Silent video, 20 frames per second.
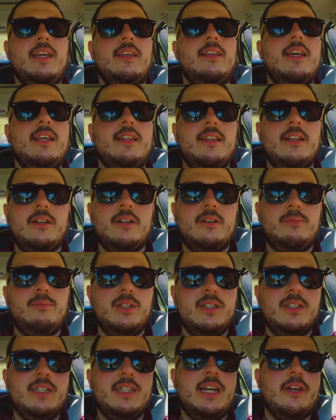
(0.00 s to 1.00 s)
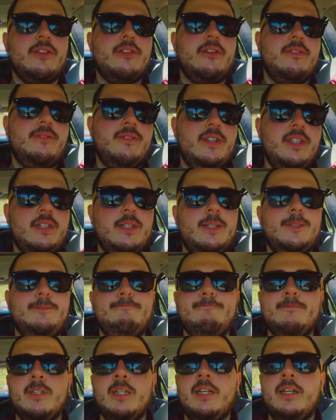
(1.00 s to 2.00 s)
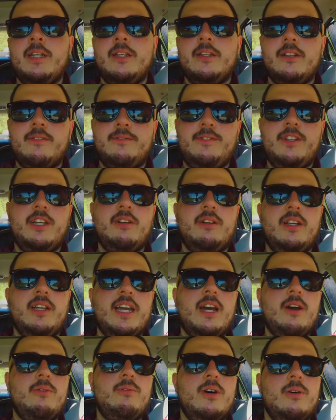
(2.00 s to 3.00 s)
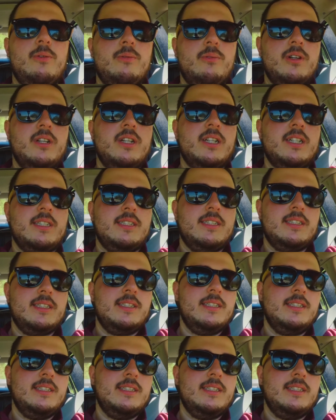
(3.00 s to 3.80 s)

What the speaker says: Like, they're building out their field, they're figuring out what works.